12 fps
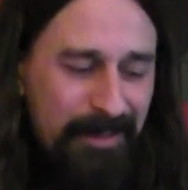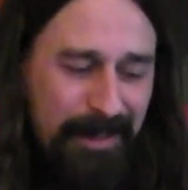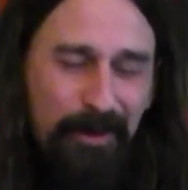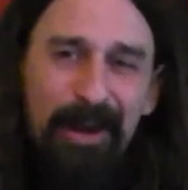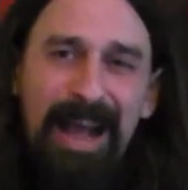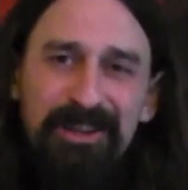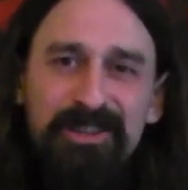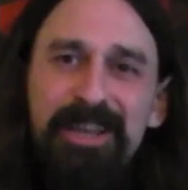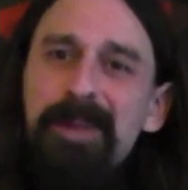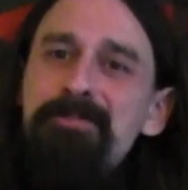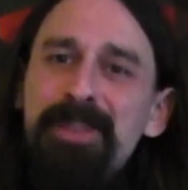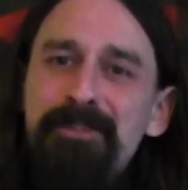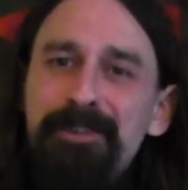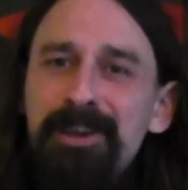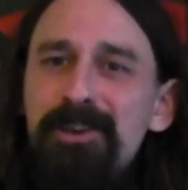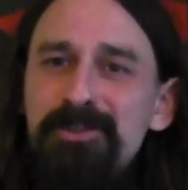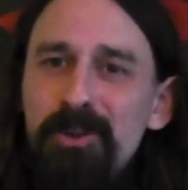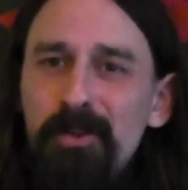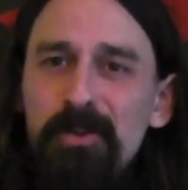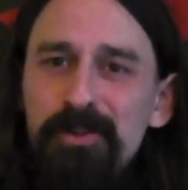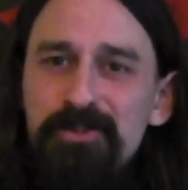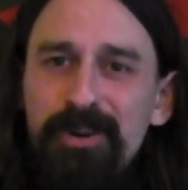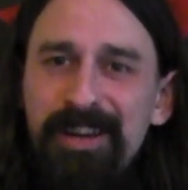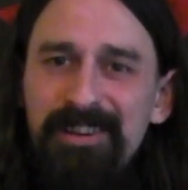they're not actually keeping their fingers on the
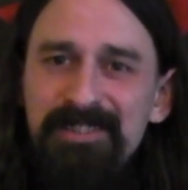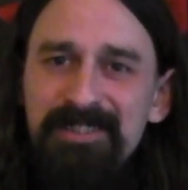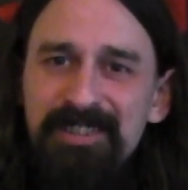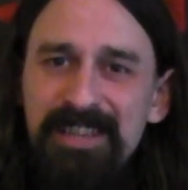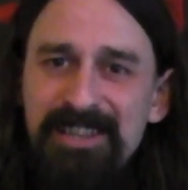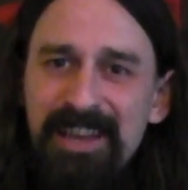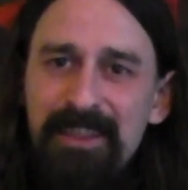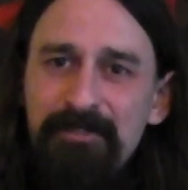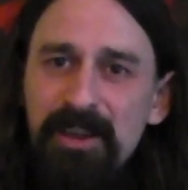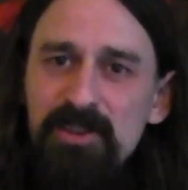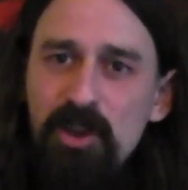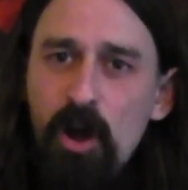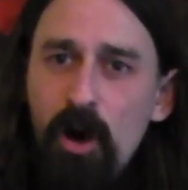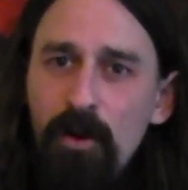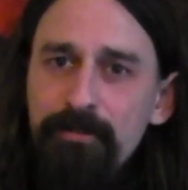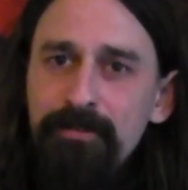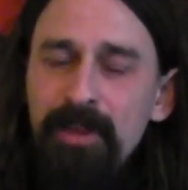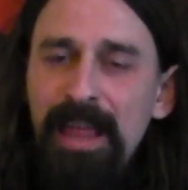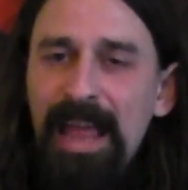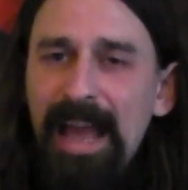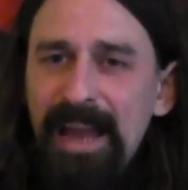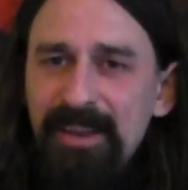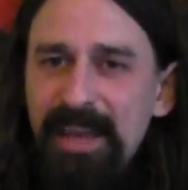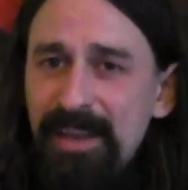strings, they're taking their fingers off,
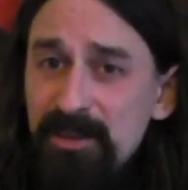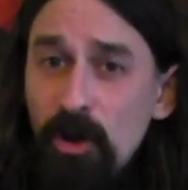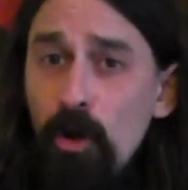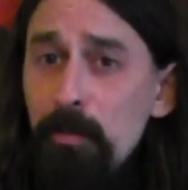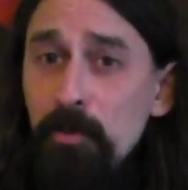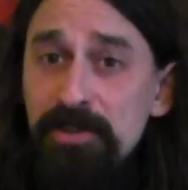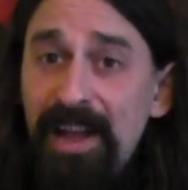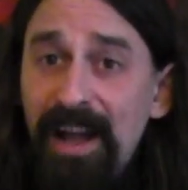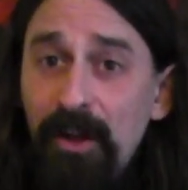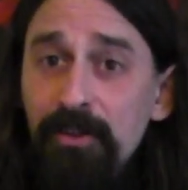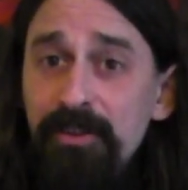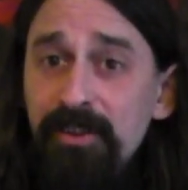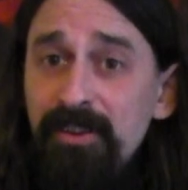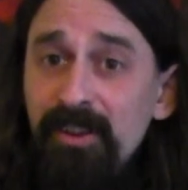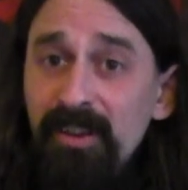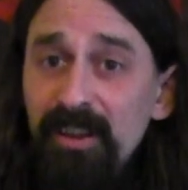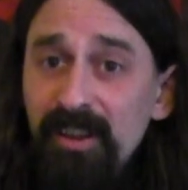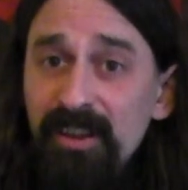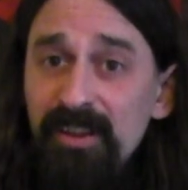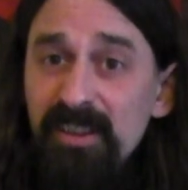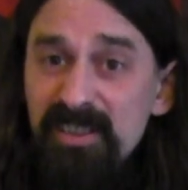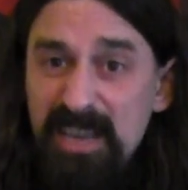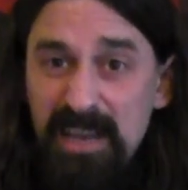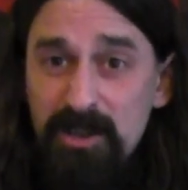and you get this horrible sound,
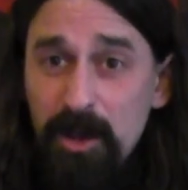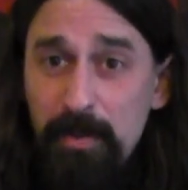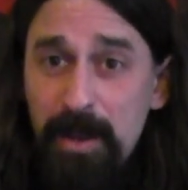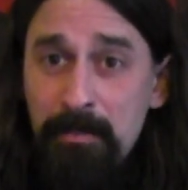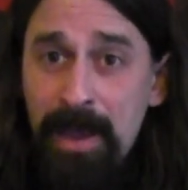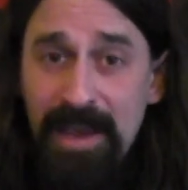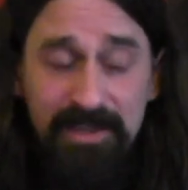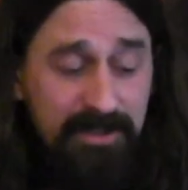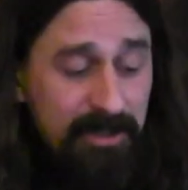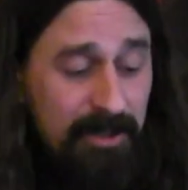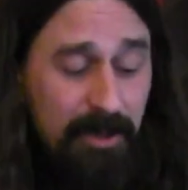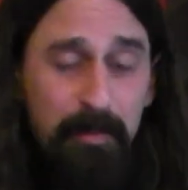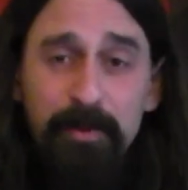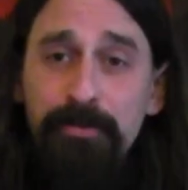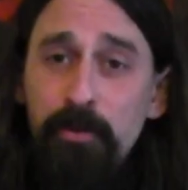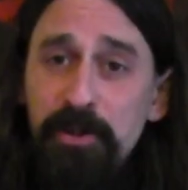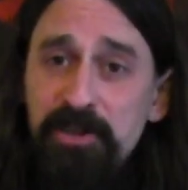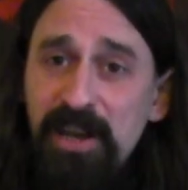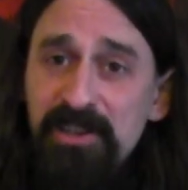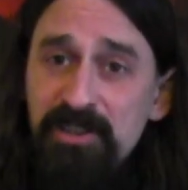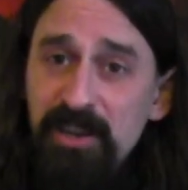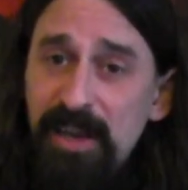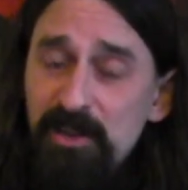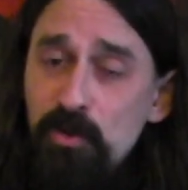sounds like a big mess, before you
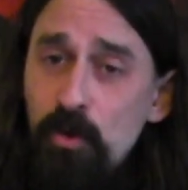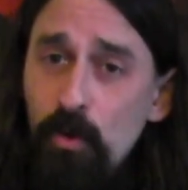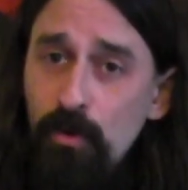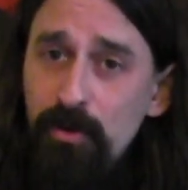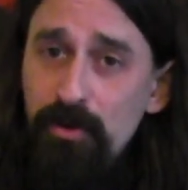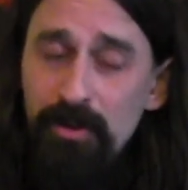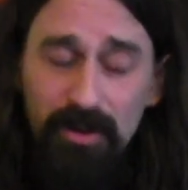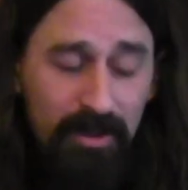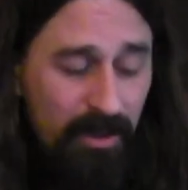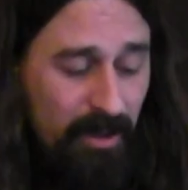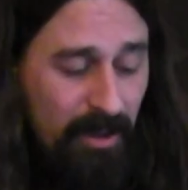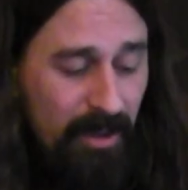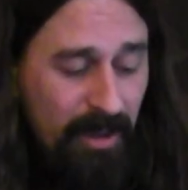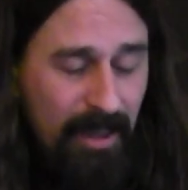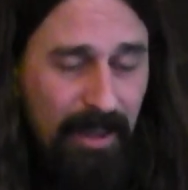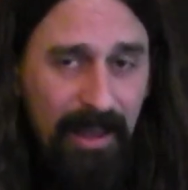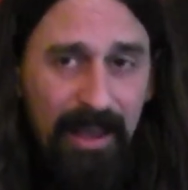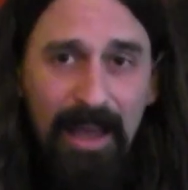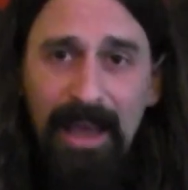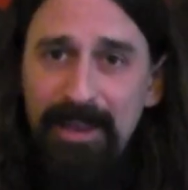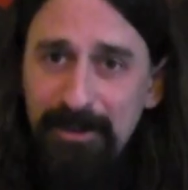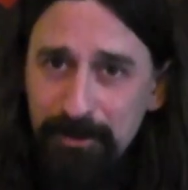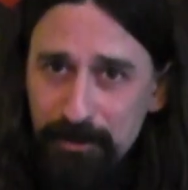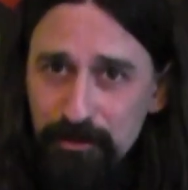change to your next chord. And
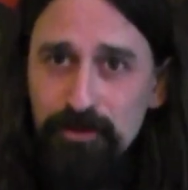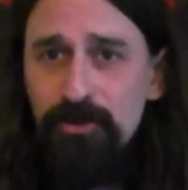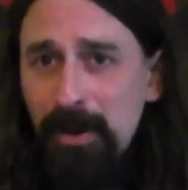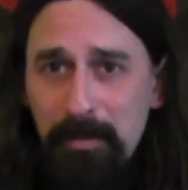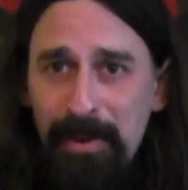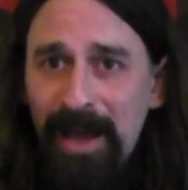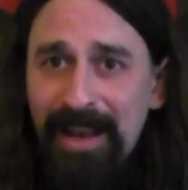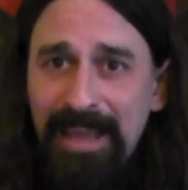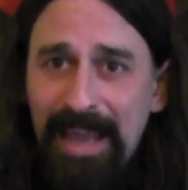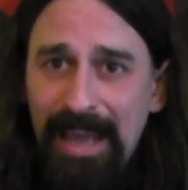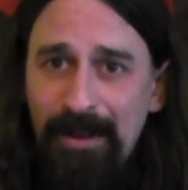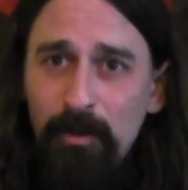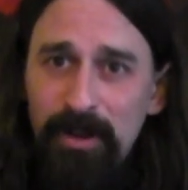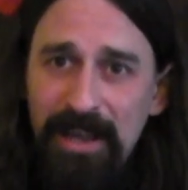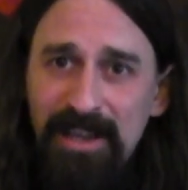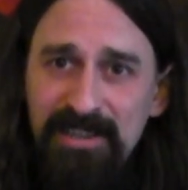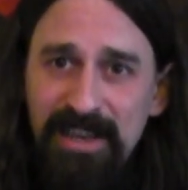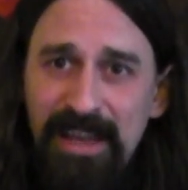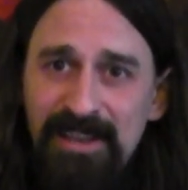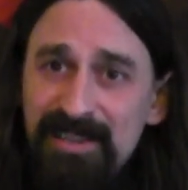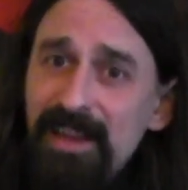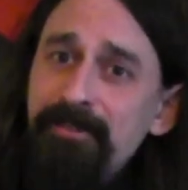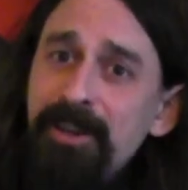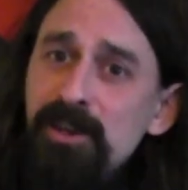then do your strumming pattern again, and when you get to the end you
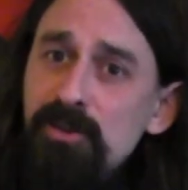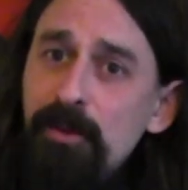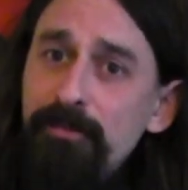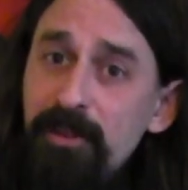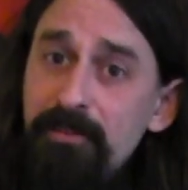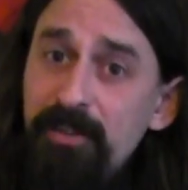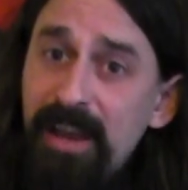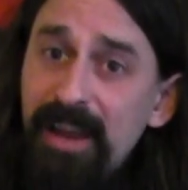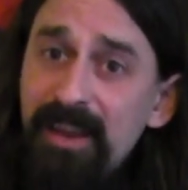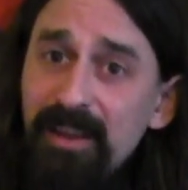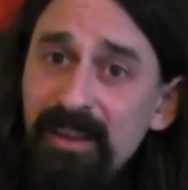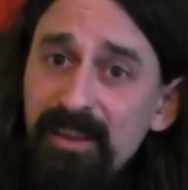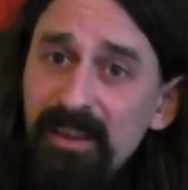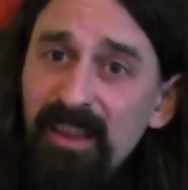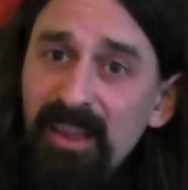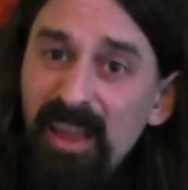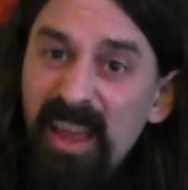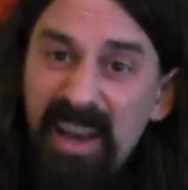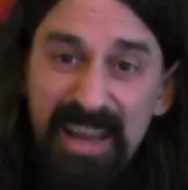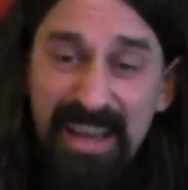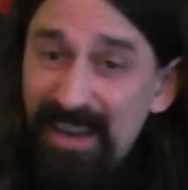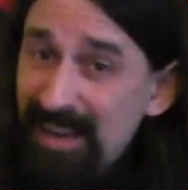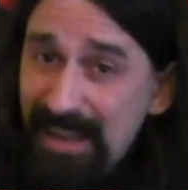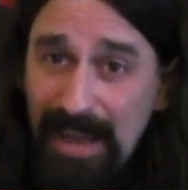take your fingers off for the flick,
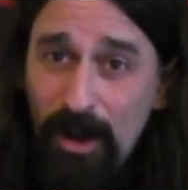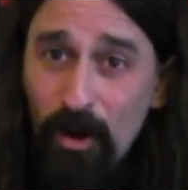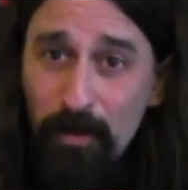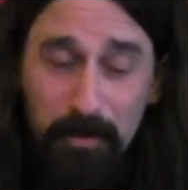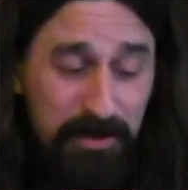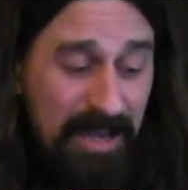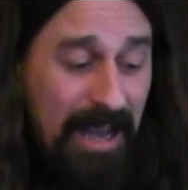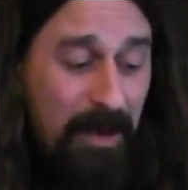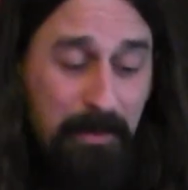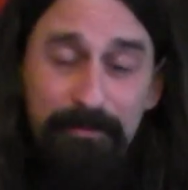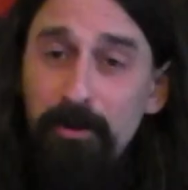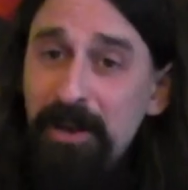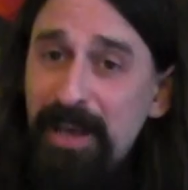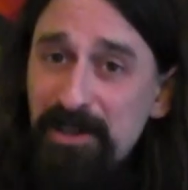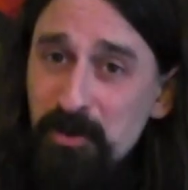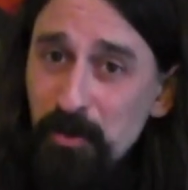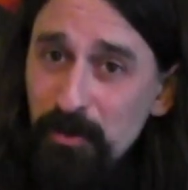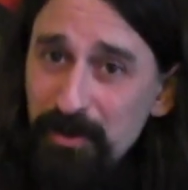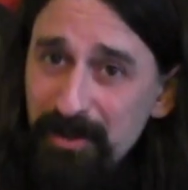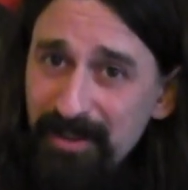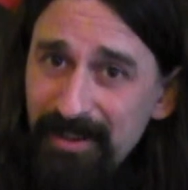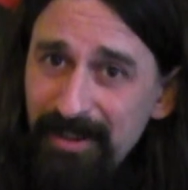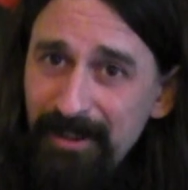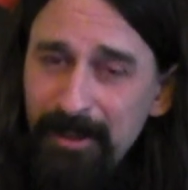again you get that horrible sound before your next chord.
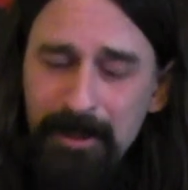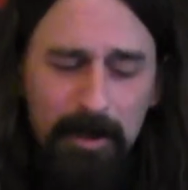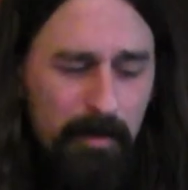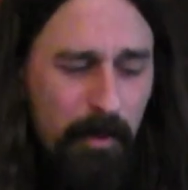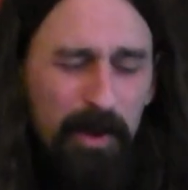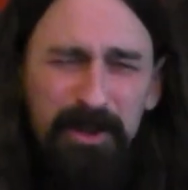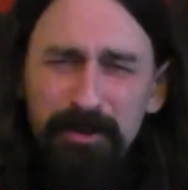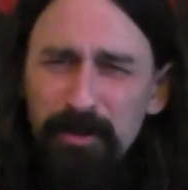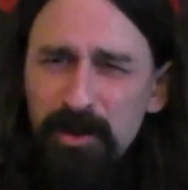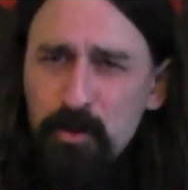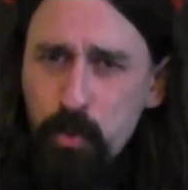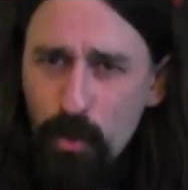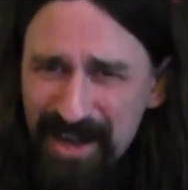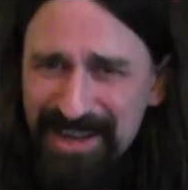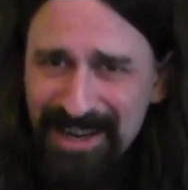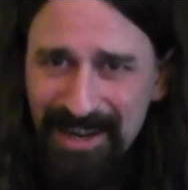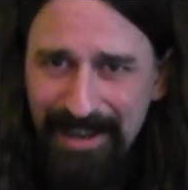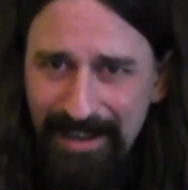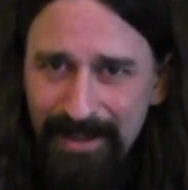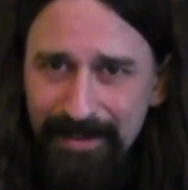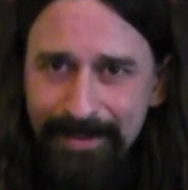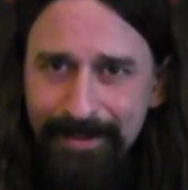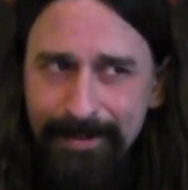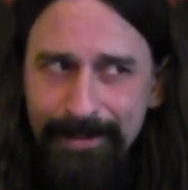But when you do it quickly,
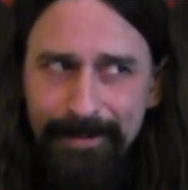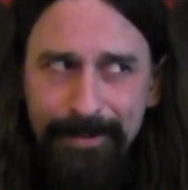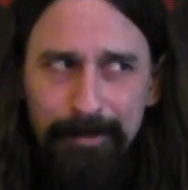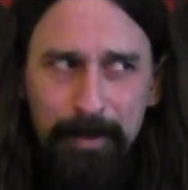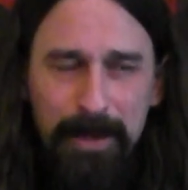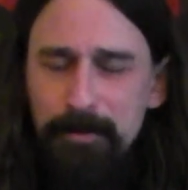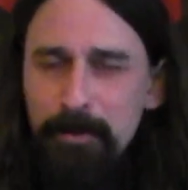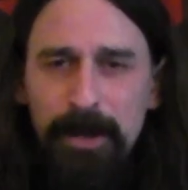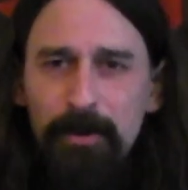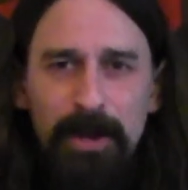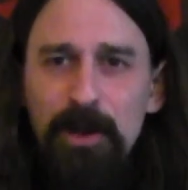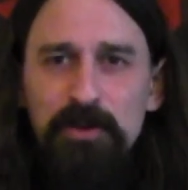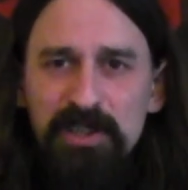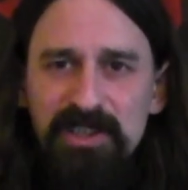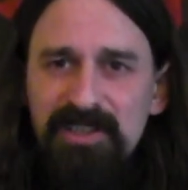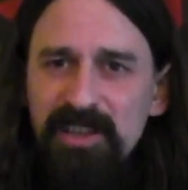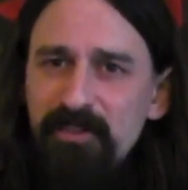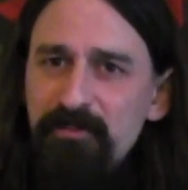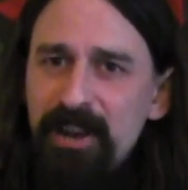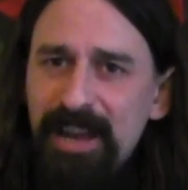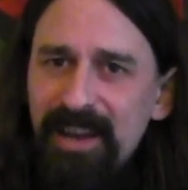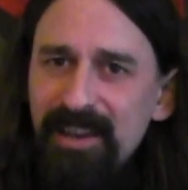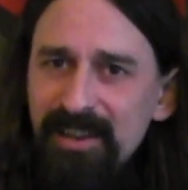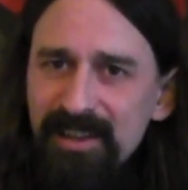people don't notice that the
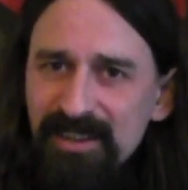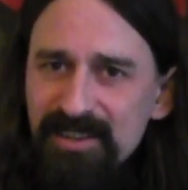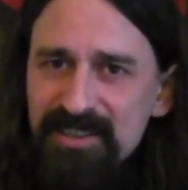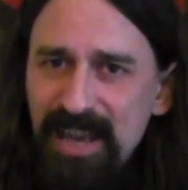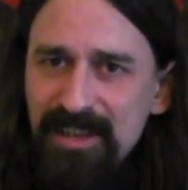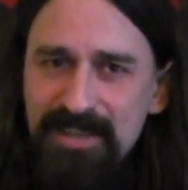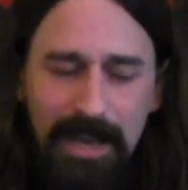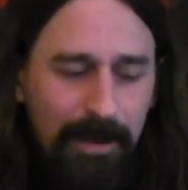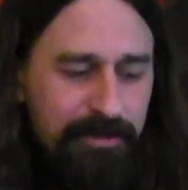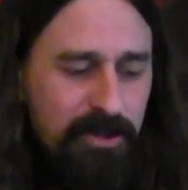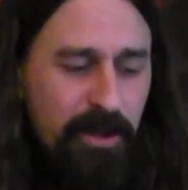flick sounds out of